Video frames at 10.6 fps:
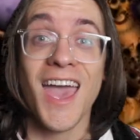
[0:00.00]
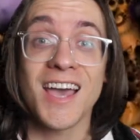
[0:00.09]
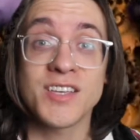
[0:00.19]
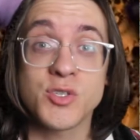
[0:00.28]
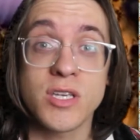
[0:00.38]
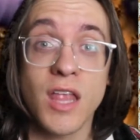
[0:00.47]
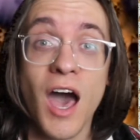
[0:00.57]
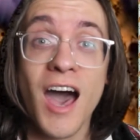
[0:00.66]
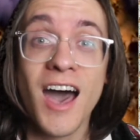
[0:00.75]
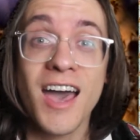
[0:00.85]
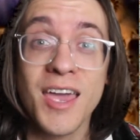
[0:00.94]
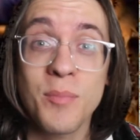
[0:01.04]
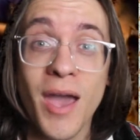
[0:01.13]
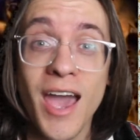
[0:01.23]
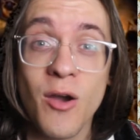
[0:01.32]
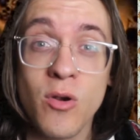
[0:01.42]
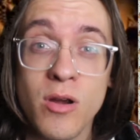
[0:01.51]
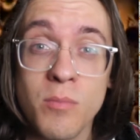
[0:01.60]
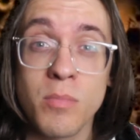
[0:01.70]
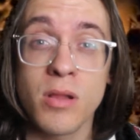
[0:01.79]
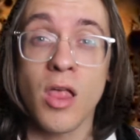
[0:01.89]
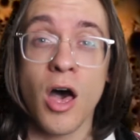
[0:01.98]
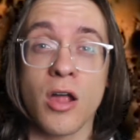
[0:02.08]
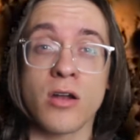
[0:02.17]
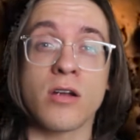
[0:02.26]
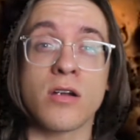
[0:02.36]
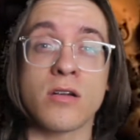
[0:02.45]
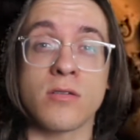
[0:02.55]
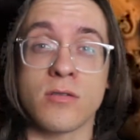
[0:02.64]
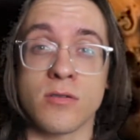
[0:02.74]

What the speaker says: acid, the high power blotter